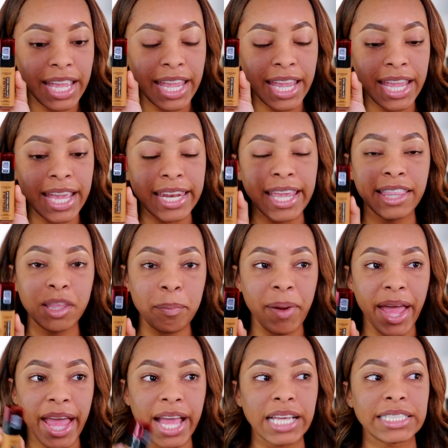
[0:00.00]
And in the
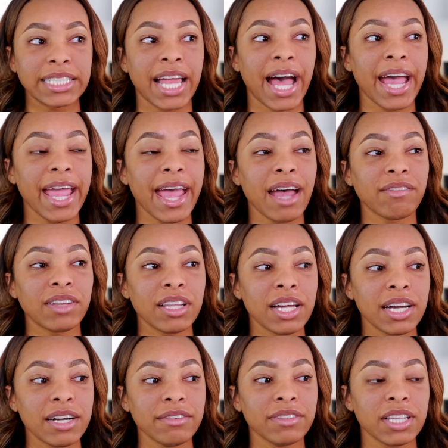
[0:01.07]
past, I have
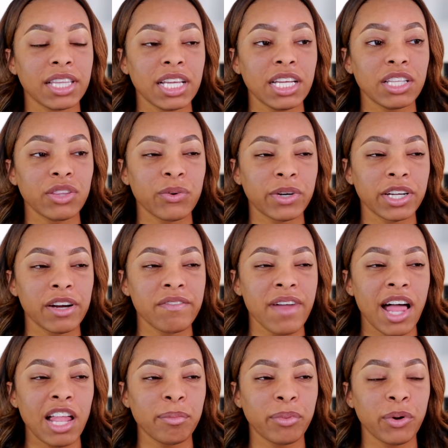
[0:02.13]
loved the L'Oreal
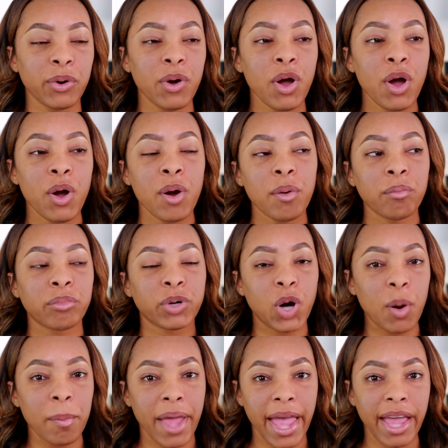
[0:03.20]
Infallible
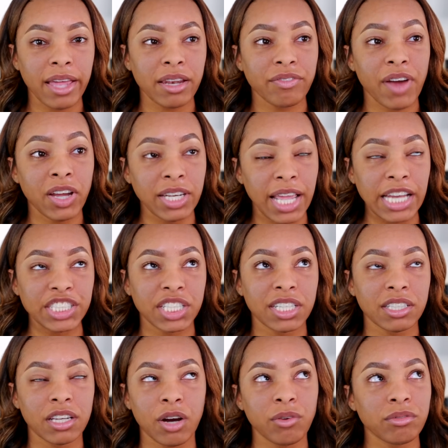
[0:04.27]
Pro Matte
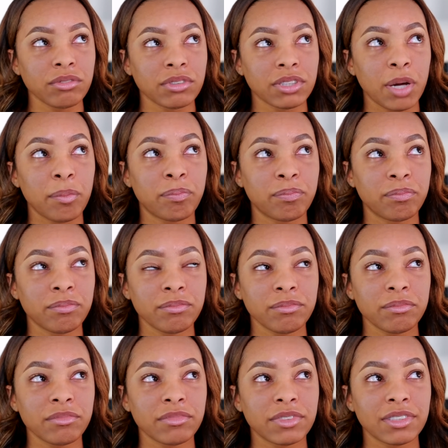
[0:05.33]
Foundation, no, the
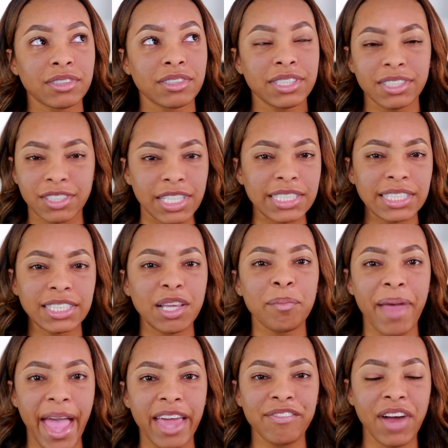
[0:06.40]
just the
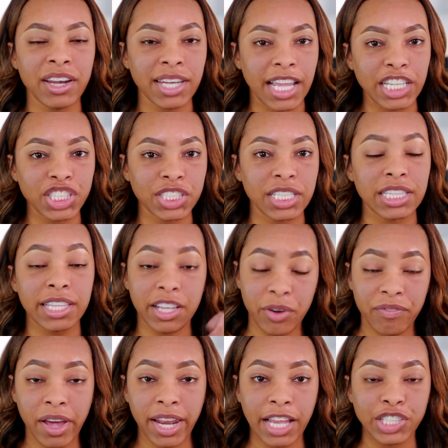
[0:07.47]
matte foundation,
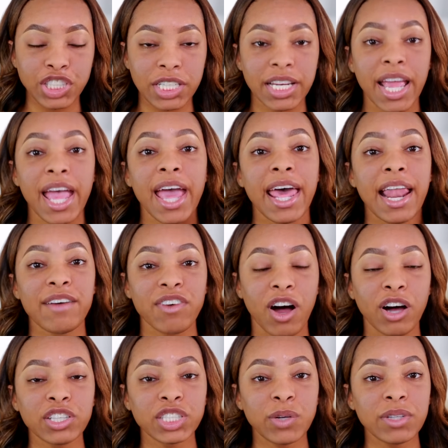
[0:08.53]
liquid foundation, and I've
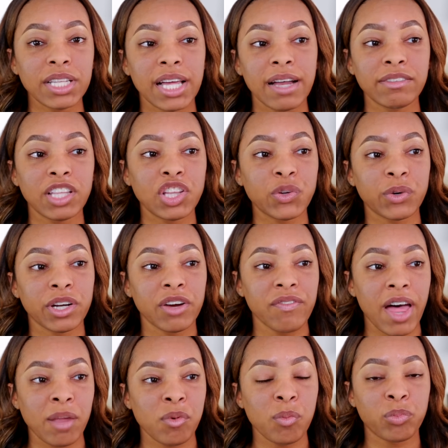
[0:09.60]
also loved the L'Oreal
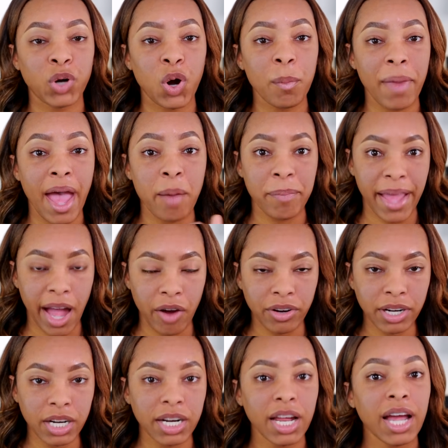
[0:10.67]
Infallible Pro Matte
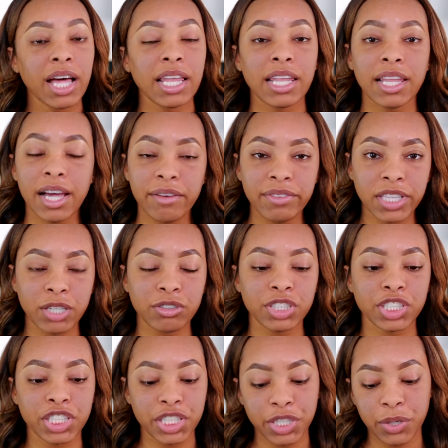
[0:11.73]
Powder. Love
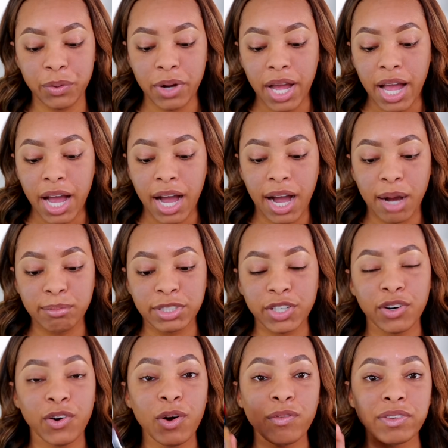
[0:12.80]
those two. Um,
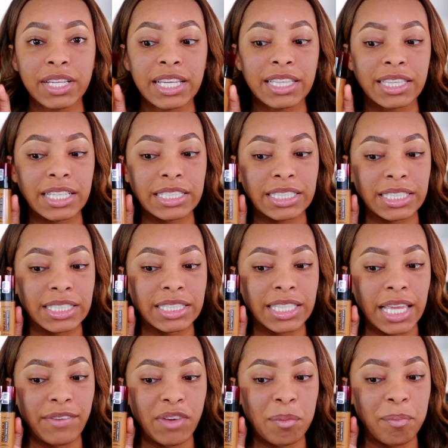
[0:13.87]
so hopefully this is
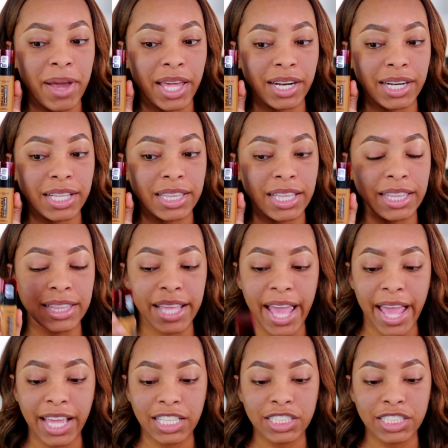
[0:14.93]
even better than that.